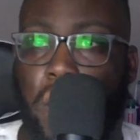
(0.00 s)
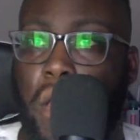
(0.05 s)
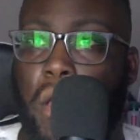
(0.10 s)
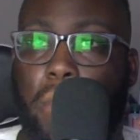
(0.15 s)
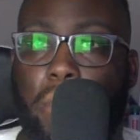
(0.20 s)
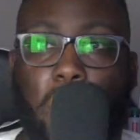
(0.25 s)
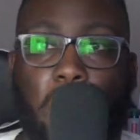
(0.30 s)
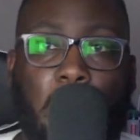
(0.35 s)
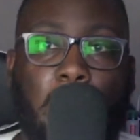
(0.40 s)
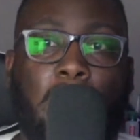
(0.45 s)

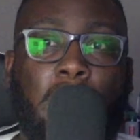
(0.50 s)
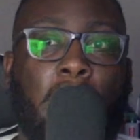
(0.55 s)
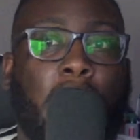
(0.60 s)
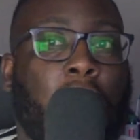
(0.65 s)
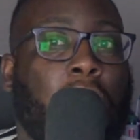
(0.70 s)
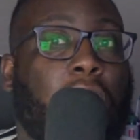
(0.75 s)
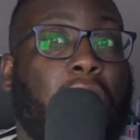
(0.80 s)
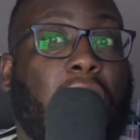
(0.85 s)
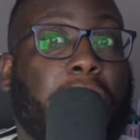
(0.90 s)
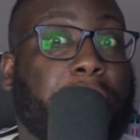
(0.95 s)
But hey,
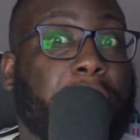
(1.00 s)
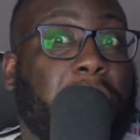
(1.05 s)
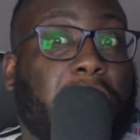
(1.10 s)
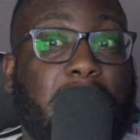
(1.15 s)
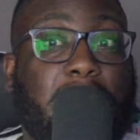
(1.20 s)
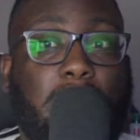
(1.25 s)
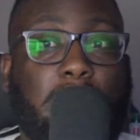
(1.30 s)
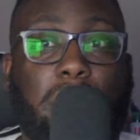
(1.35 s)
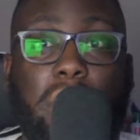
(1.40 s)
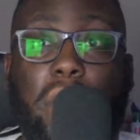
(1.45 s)
let's
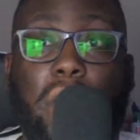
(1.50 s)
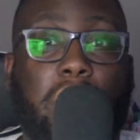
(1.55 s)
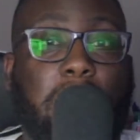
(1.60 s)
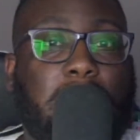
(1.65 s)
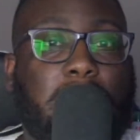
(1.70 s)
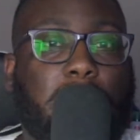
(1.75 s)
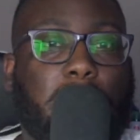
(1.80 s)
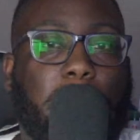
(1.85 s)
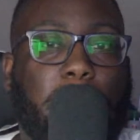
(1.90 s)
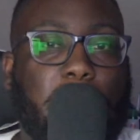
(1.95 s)
start
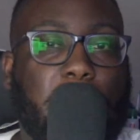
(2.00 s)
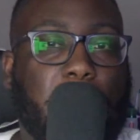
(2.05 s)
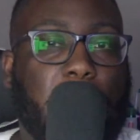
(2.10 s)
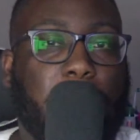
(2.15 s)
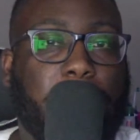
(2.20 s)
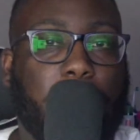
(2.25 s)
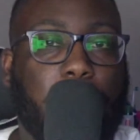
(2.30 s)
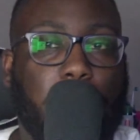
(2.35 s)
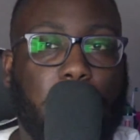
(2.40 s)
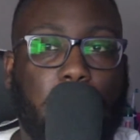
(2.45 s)
with the Z
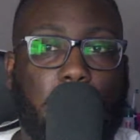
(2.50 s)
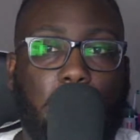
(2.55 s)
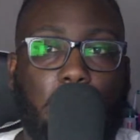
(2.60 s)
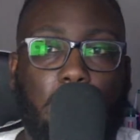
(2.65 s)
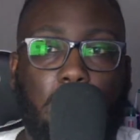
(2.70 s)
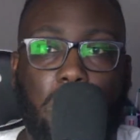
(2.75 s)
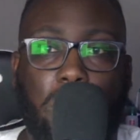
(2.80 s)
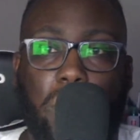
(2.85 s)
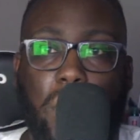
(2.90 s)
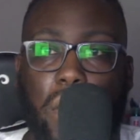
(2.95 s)
Fold
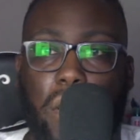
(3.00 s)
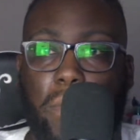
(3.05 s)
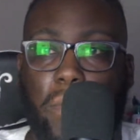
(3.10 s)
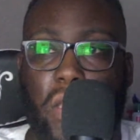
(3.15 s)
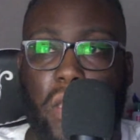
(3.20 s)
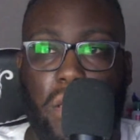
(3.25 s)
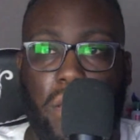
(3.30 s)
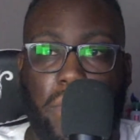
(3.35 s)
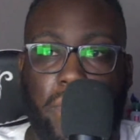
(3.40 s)
3. I mean,